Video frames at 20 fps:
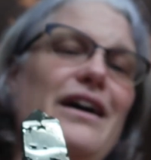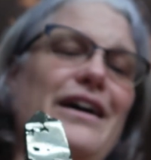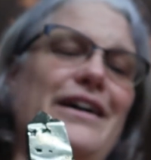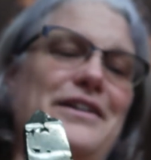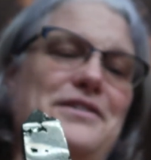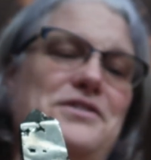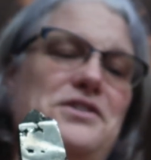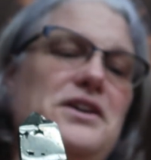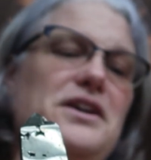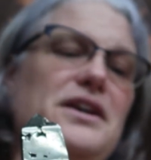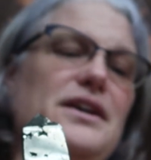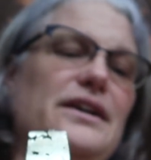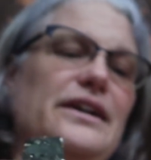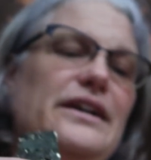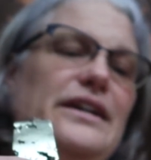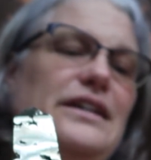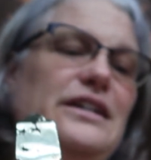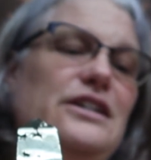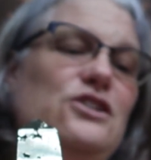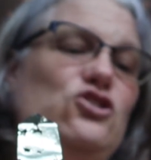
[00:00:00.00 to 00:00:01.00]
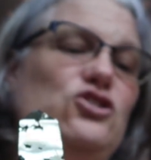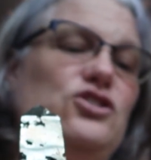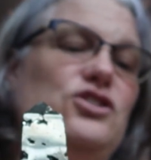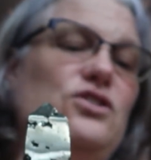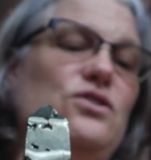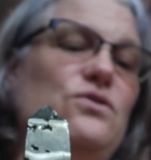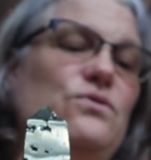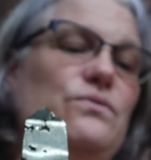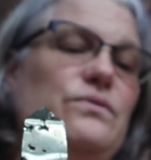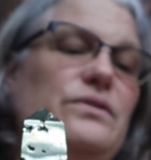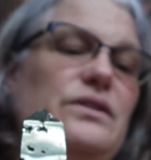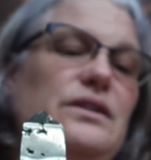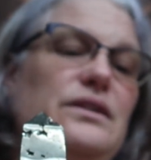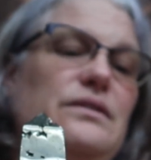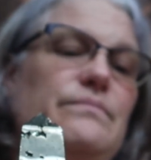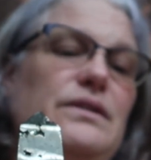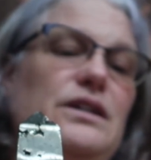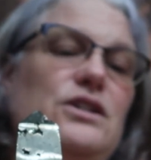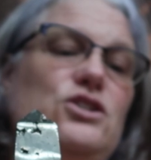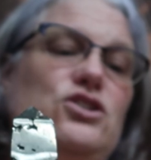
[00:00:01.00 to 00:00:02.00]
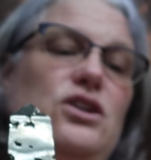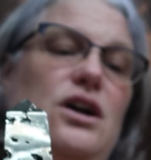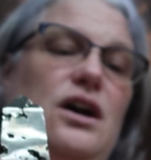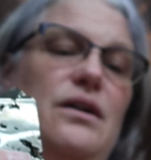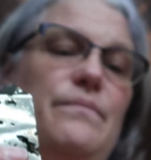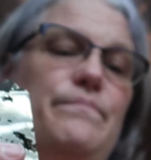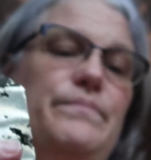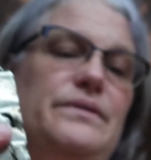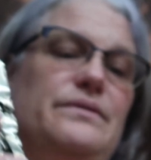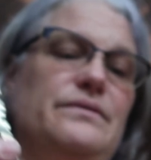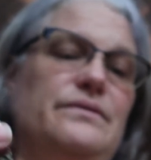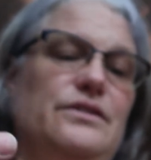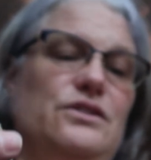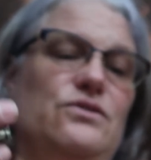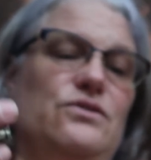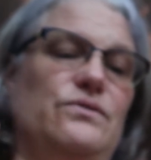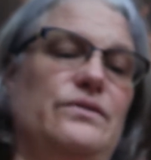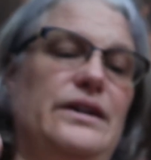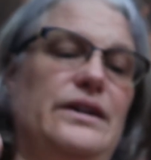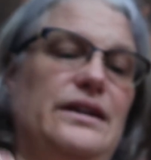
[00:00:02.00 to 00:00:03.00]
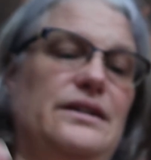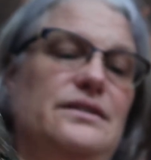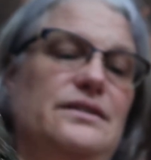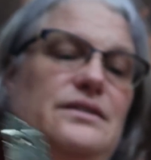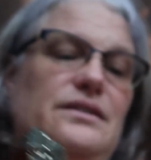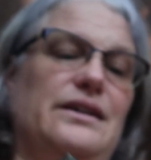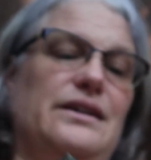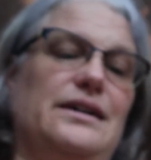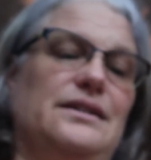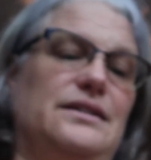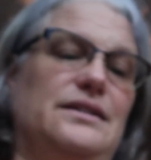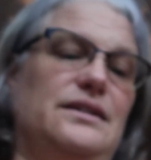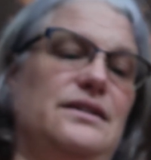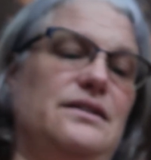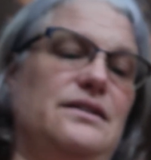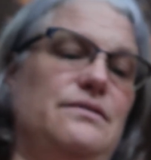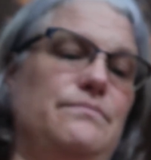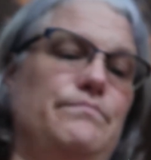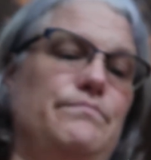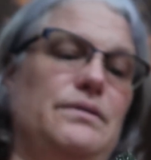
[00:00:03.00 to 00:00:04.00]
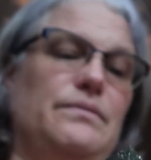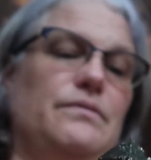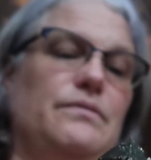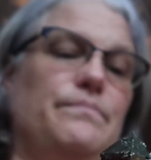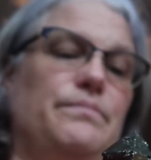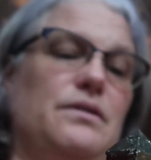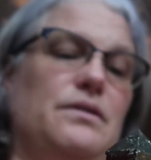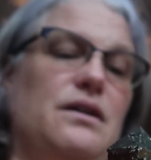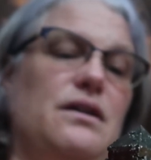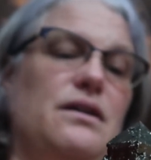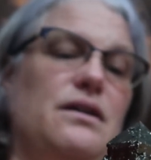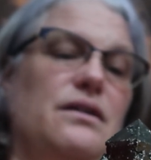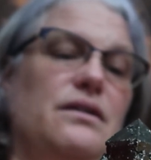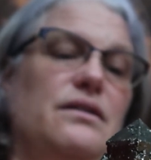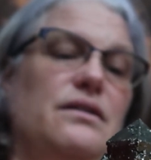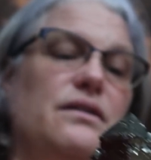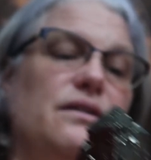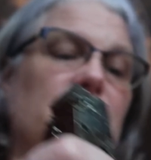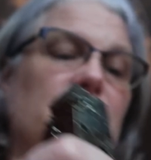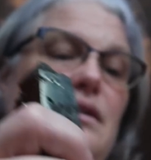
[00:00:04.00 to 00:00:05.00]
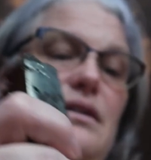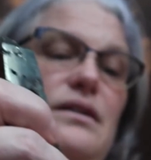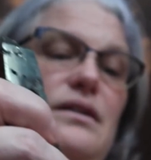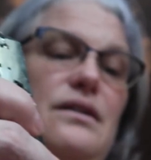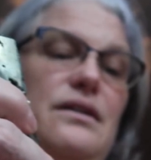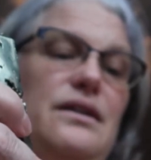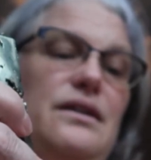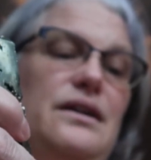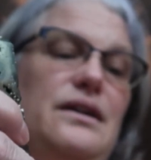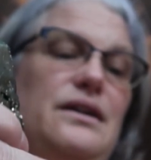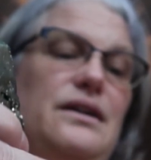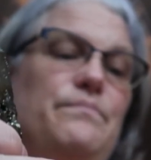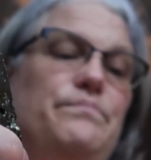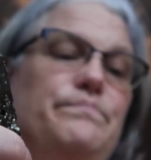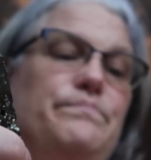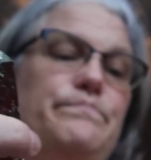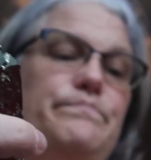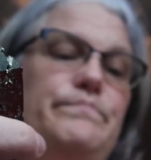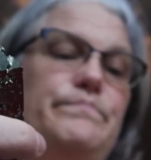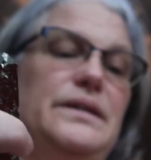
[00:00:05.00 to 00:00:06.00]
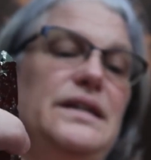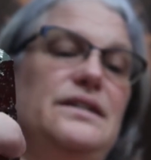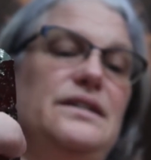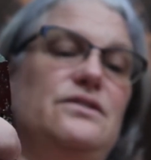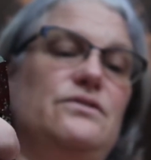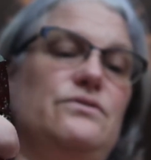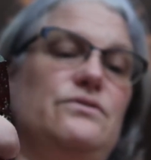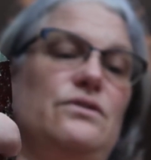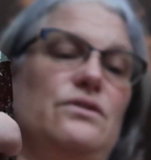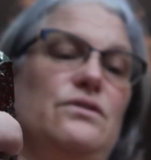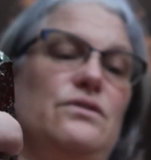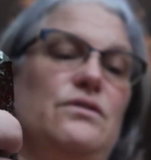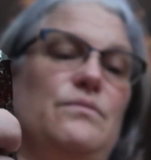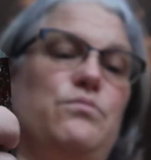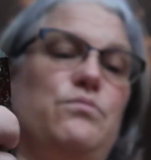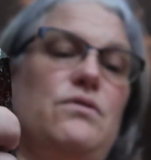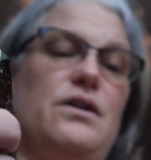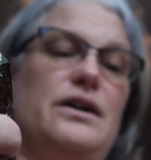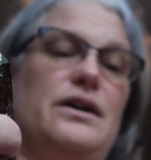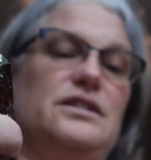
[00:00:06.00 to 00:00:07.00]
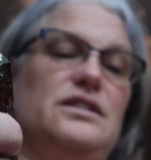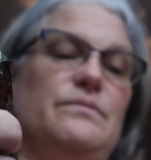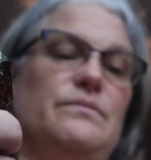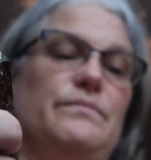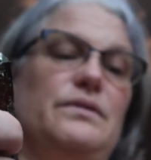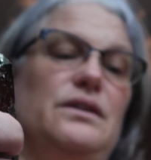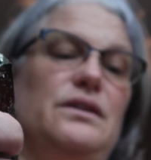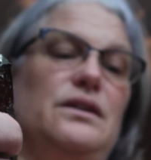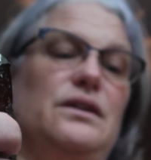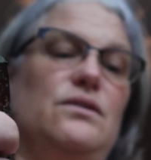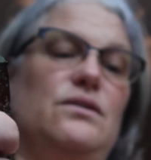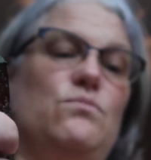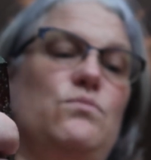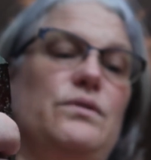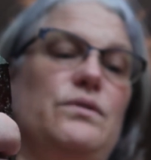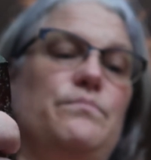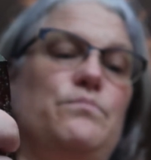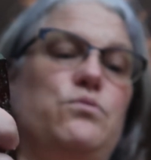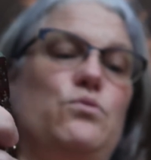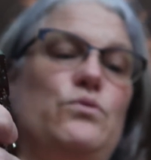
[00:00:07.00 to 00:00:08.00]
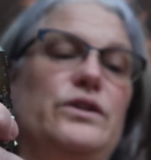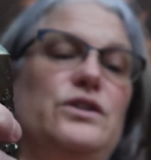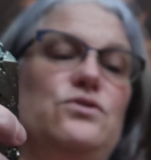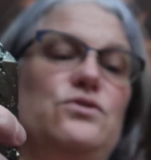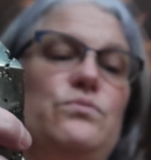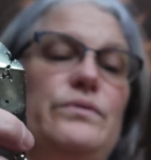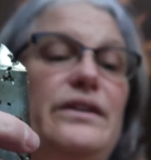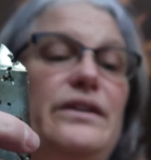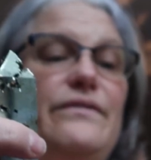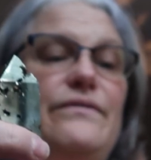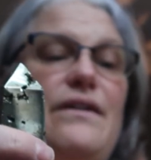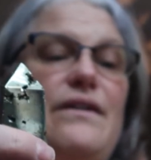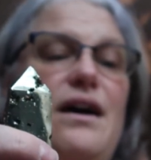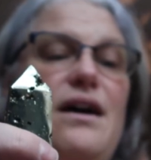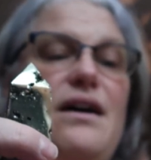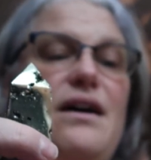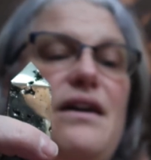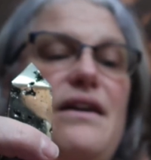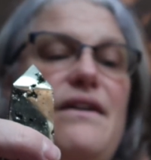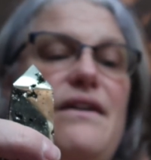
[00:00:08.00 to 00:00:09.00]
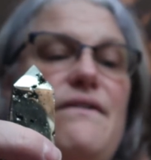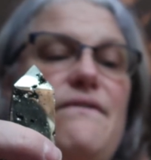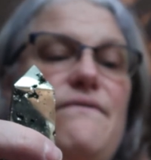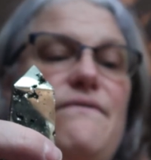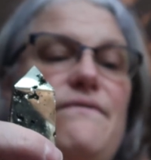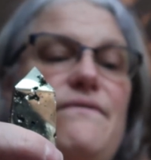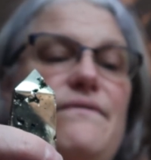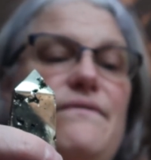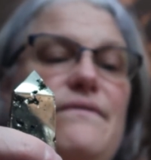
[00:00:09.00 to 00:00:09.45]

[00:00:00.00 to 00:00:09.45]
Each stone in my shop is, you know, hand selected, blah, blah, blah. And pieces are approximately 1.25